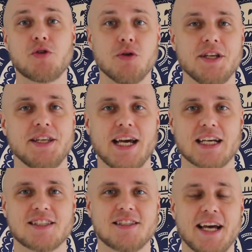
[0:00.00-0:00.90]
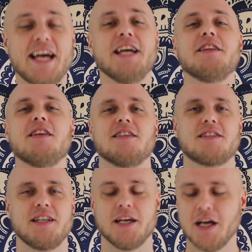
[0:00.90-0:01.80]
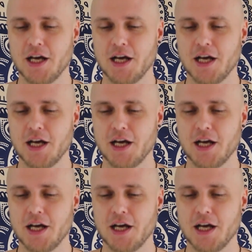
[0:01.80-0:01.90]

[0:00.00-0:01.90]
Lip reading: to the next endlessly.